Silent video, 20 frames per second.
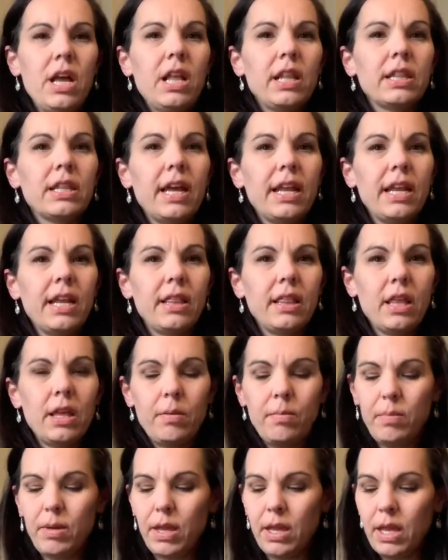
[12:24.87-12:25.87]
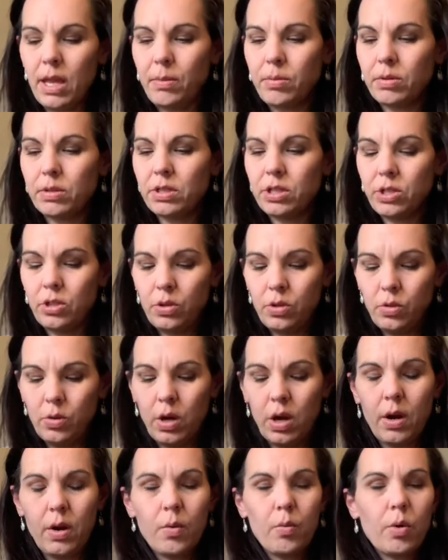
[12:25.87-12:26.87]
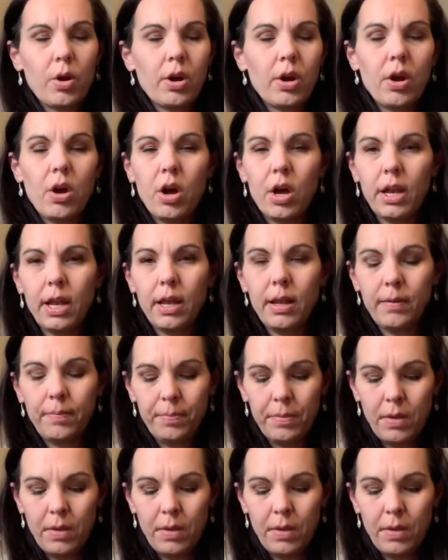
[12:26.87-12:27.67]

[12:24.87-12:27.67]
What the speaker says: letting them be able to work on it